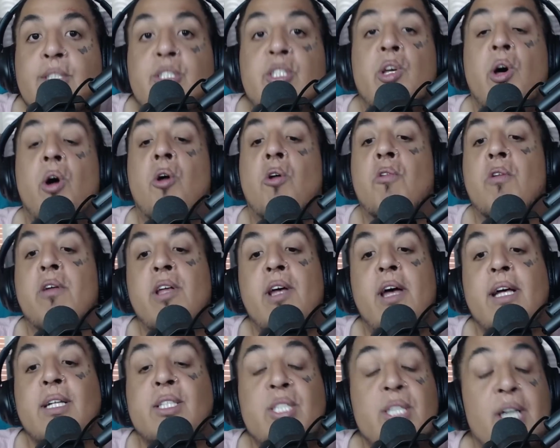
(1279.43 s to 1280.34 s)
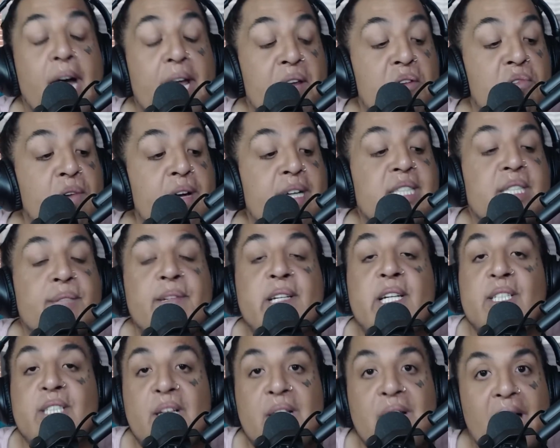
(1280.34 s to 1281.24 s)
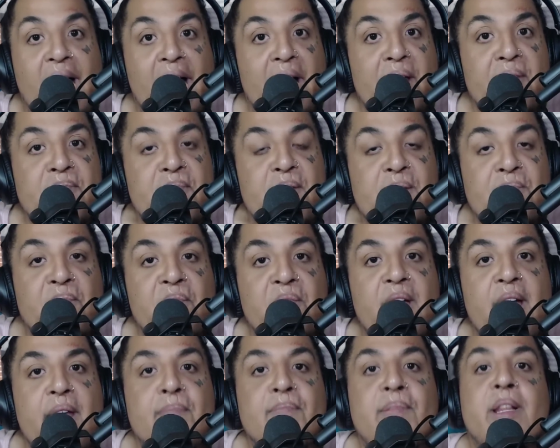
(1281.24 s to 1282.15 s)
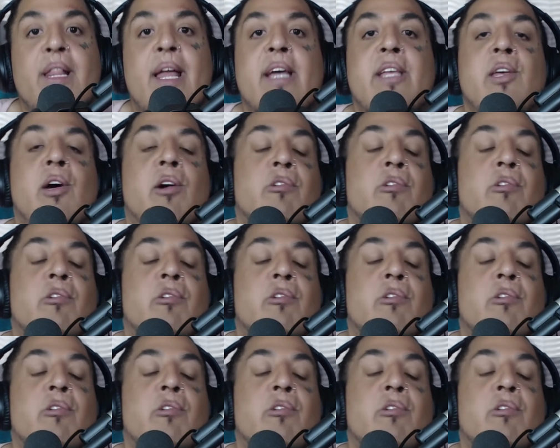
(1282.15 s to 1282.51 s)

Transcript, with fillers: So it's kind of crazy because a lot of people that have been like,